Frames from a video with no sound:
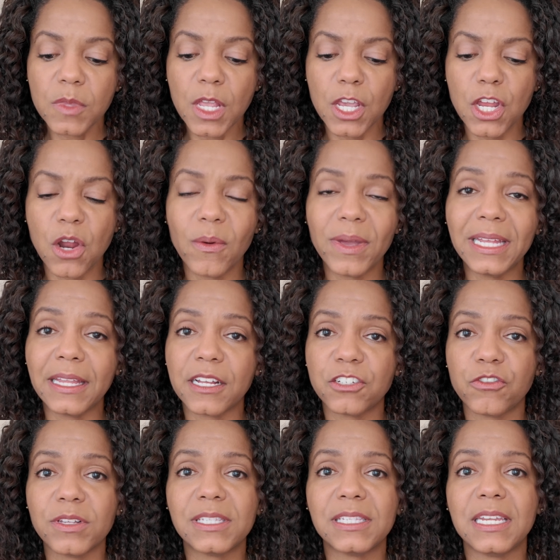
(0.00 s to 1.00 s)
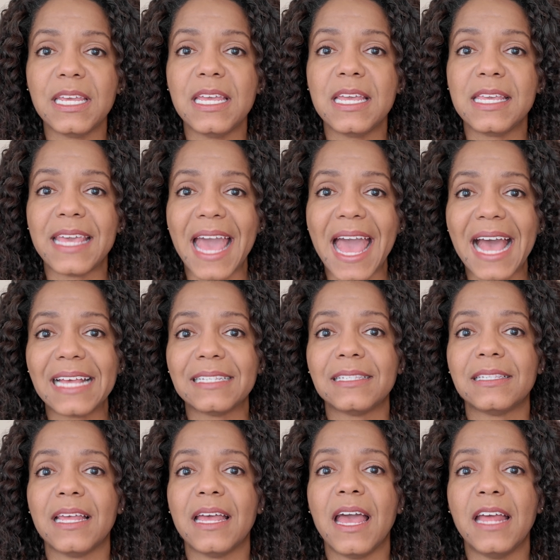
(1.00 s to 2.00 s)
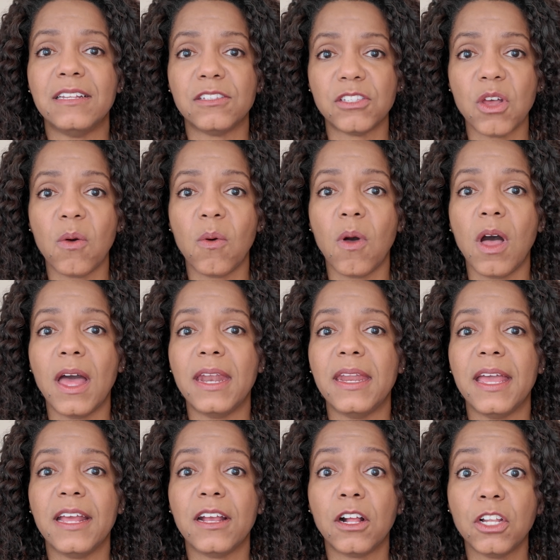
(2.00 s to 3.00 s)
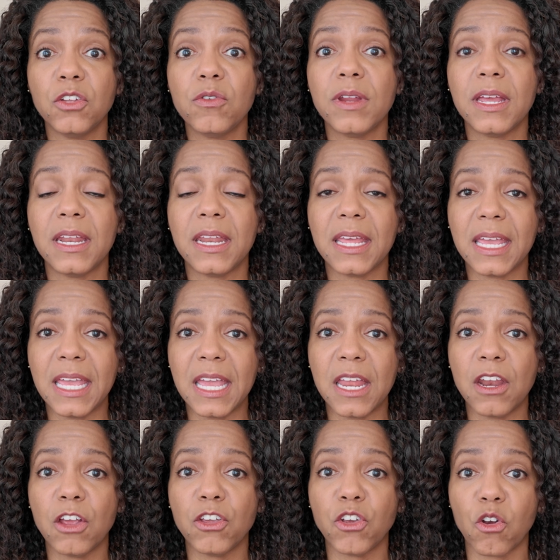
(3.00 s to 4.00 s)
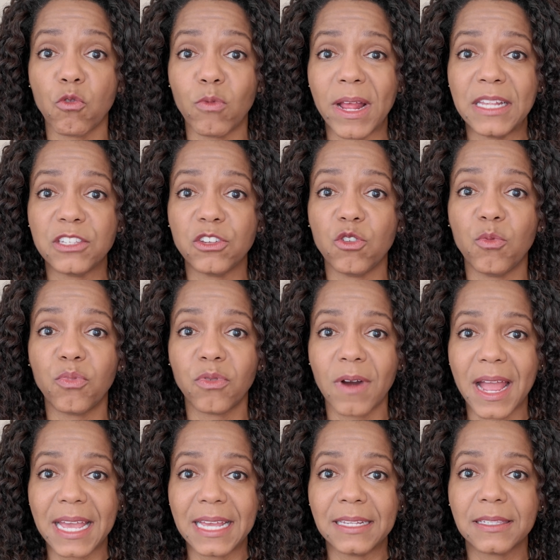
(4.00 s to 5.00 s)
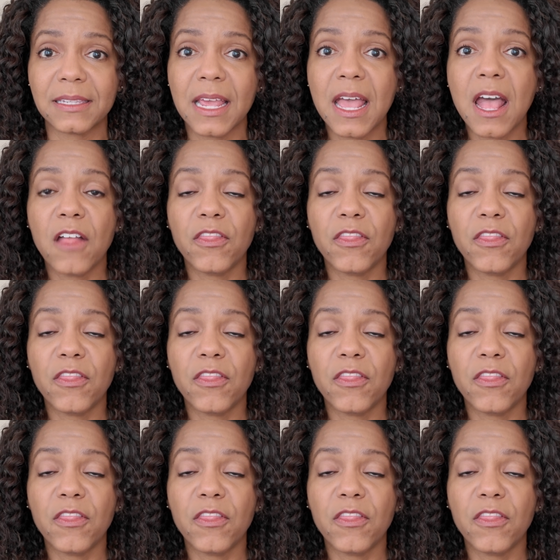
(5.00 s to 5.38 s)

electricity, gas, and so on included in your rental price.